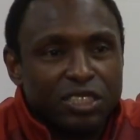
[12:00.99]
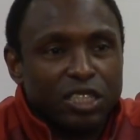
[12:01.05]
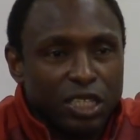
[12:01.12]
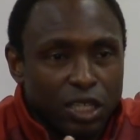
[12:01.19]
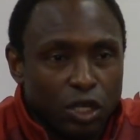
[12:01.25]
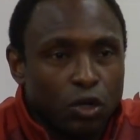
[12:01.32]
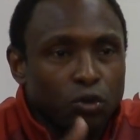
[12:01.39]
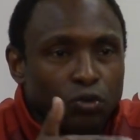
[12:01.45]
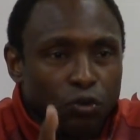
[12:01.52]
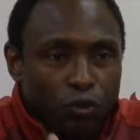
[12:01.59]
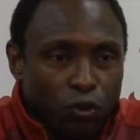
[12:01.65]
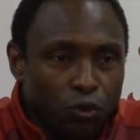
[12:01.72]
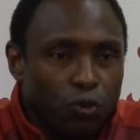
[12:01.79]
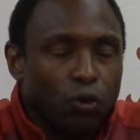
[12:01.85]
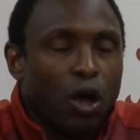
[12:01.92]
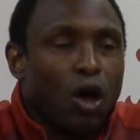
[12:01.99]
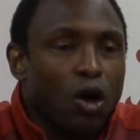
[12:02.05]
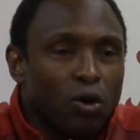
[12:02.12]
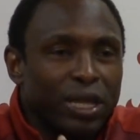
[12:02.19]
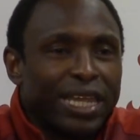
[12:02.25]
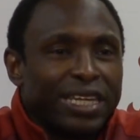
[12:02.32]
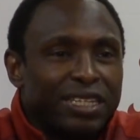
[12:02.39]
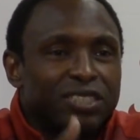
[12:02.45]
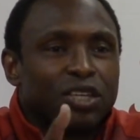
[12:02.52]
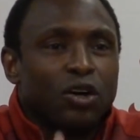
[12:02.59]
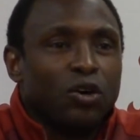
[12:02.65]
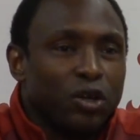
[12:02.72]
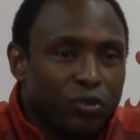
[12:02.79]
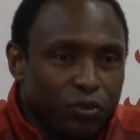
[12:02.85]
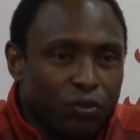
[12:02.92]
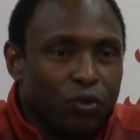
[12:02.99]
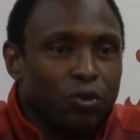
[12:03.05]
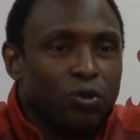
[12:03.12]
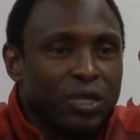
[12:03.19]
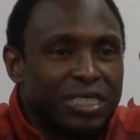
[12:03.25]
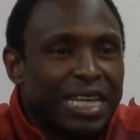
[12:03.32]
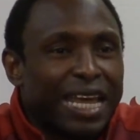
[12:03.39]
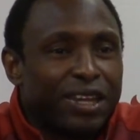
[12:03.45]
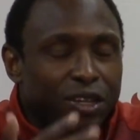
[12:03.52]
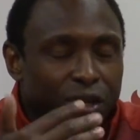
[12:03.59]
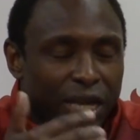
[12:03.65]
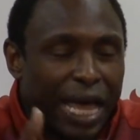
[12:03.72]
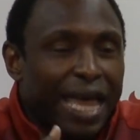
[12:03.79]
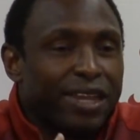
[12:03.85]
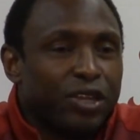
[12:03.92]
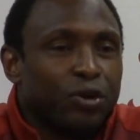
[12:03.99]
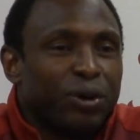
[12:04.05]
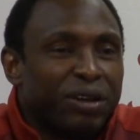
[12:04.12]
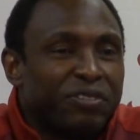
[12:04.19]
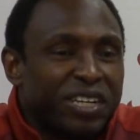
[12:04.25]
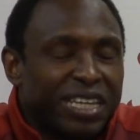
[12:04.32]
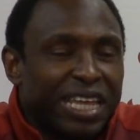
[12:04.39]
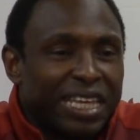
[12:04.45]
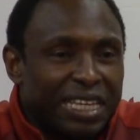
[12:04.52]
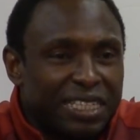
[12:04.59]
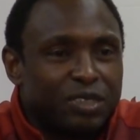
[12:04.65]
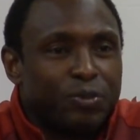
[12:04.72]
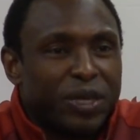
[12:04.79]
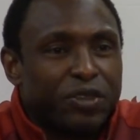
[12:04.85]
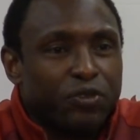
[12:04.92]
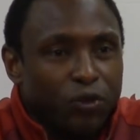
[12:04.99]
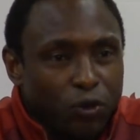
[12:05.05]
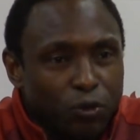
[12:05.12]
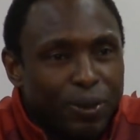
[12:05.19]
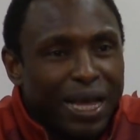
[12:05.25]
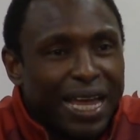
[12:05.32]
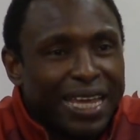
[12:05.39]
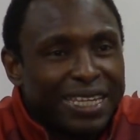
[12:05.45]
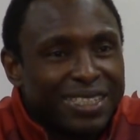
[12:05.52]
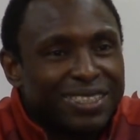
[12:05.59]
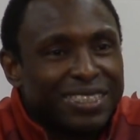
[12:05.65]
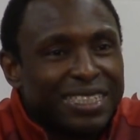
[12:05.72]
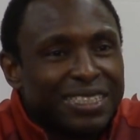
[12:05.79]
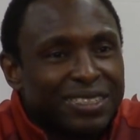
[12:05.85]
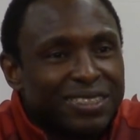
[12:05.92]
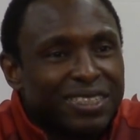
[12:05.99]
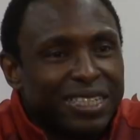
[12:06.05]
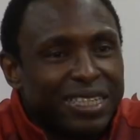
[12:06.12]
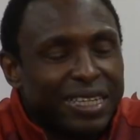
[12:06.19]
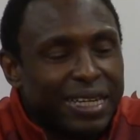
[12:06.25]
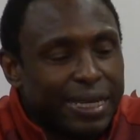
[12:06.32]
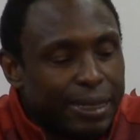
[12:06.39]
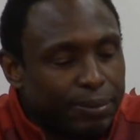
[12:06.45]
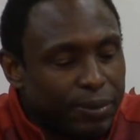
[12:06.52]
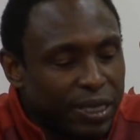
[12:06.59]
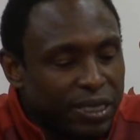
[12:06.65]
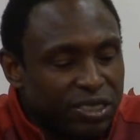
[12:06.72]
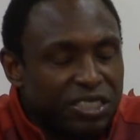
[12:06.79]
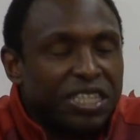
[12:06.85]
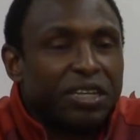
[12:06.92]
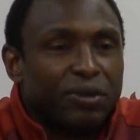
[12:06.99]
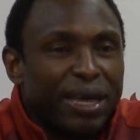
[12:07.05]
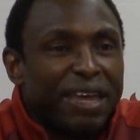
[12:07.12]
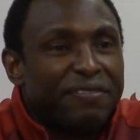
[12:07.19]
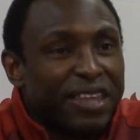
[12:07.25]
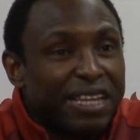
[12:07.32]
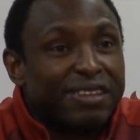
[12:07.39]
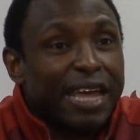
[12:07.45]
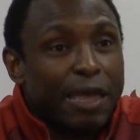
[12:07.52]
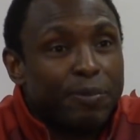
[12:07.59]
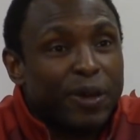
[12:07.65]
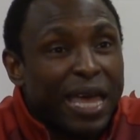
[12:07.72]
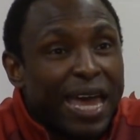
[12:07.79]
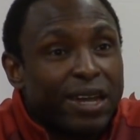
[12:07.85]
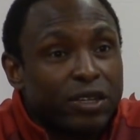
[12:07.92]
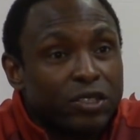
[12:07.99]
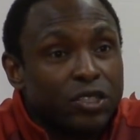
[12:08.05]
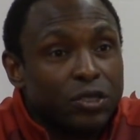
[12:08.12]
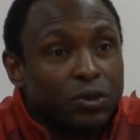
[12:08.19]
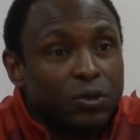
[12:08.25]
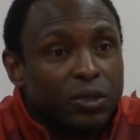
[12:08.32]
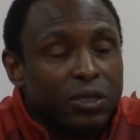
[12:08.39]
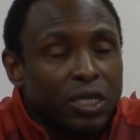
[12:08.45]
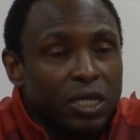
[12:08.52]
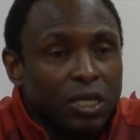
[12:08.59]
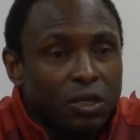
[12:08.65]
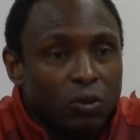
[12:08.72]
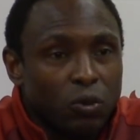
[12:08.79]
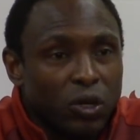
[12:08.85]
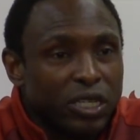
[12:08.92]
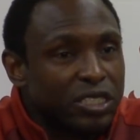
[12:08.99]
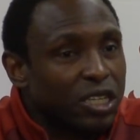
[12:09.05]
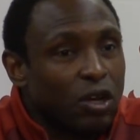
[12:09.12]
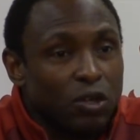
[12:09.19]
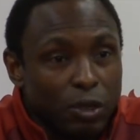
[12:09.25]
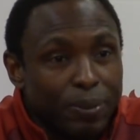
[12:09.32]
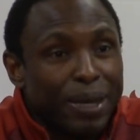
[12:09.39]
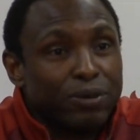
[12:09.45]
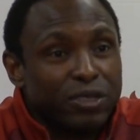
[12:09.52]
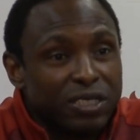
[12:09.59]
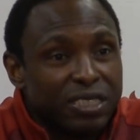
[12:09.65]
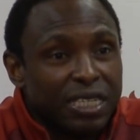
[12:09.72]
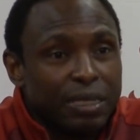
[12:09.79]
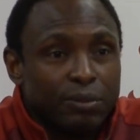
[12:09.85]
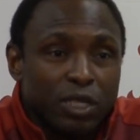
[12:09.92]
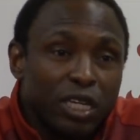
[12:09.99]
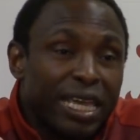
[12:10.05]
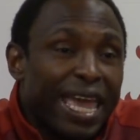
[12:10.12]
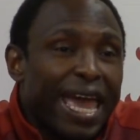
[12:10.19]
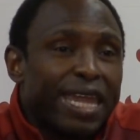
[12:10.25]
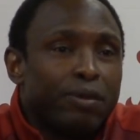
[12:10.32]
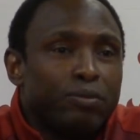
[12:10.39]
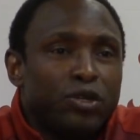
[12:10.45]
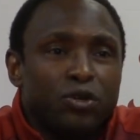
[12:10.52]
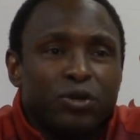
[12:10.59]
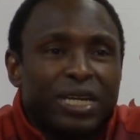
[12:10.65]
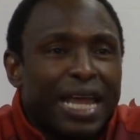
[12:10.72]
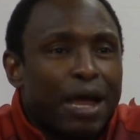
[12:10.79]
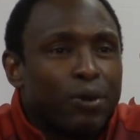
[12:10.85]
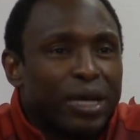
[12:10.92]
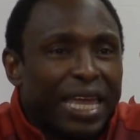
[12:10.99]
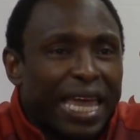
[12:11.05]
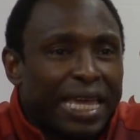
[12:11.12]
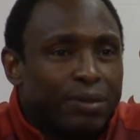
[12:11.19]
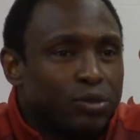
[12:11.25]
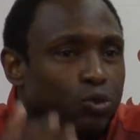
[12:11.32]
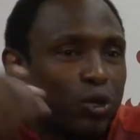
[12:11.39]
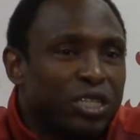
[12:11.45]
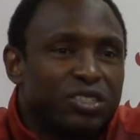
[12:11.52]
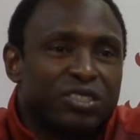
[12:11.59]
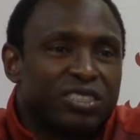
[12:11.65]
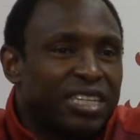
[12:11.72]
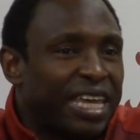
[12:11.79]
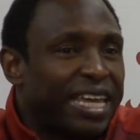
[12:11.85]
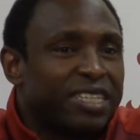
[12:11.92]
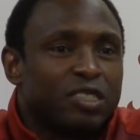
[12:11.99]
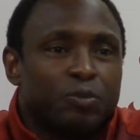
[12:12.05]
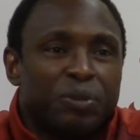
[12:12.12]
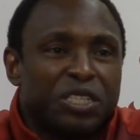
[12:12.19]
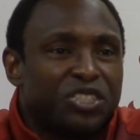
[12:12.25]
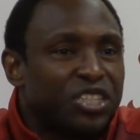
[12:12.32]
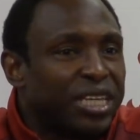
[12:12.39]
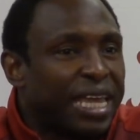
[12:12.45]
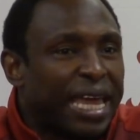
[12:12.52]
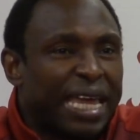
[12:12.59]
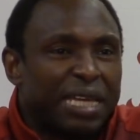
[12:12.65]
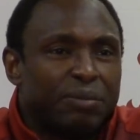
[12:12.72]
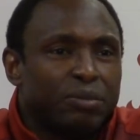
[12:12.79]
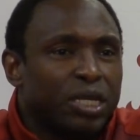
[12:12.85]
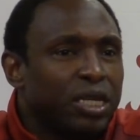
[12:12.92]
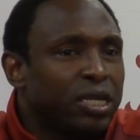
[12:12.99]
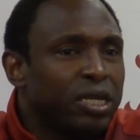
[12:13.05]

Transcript: can go through all that he's going through, because I I know everything he's been through behind the scenes, and um, still have that type of attitude where it's all about the team. Look at him during our games, whether it's the exhibition game